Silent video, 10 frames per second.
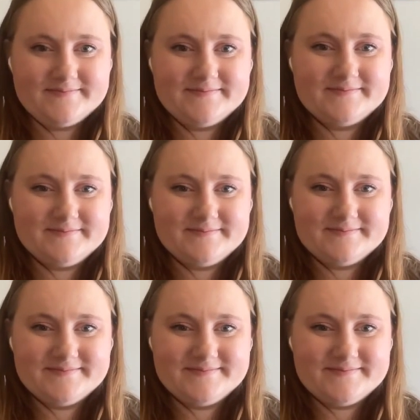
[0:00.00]

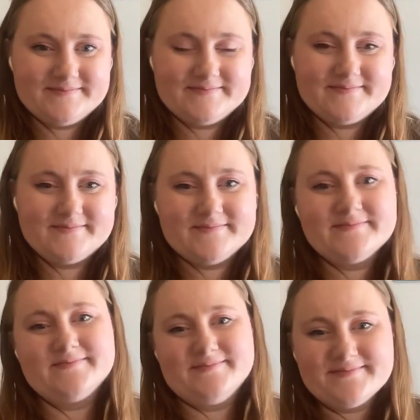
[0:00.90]

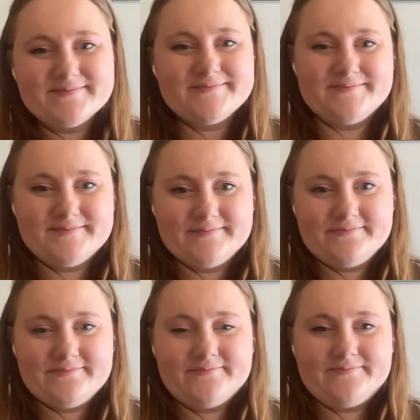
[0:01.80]

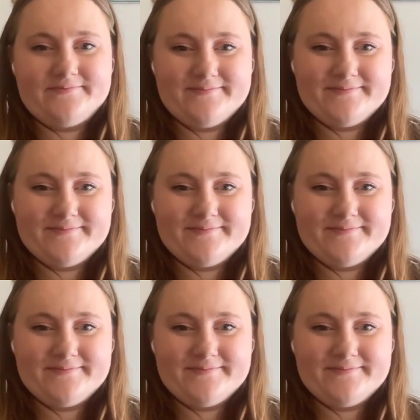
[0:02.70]
This person isn't speaking.